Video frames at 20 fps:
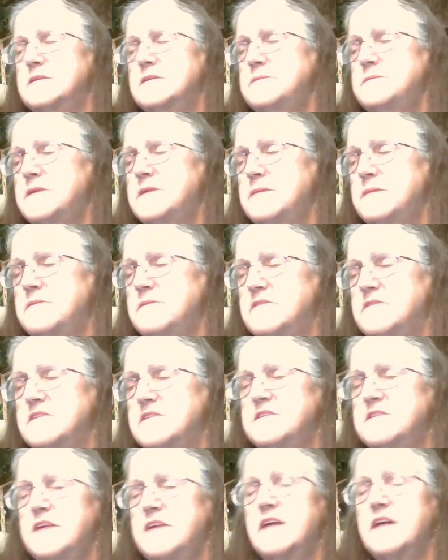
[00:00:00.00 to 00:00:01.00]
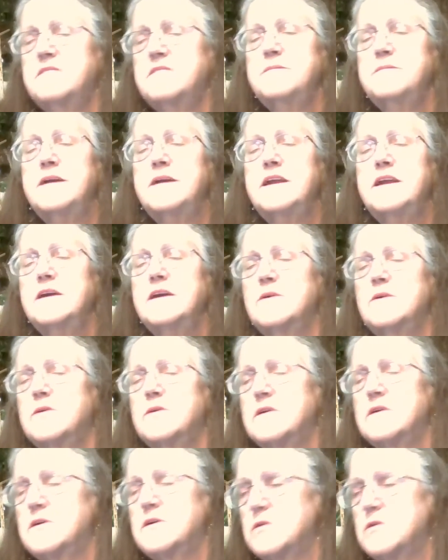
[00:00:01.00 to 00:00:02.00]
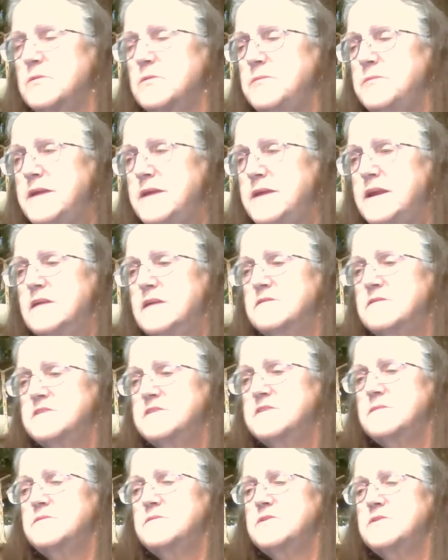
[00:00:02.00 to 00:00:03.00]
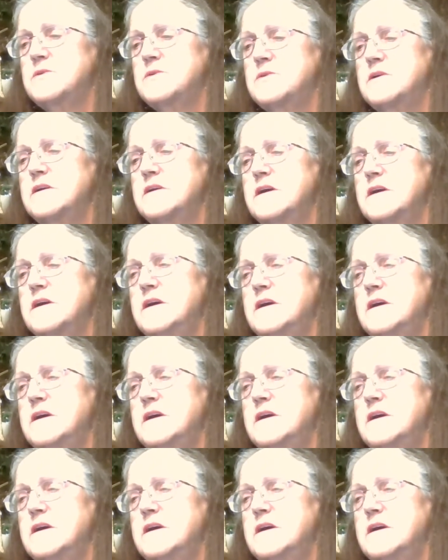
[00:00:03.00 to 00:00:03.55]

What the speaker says: some type of a staff meeting or a group meeting of some sort.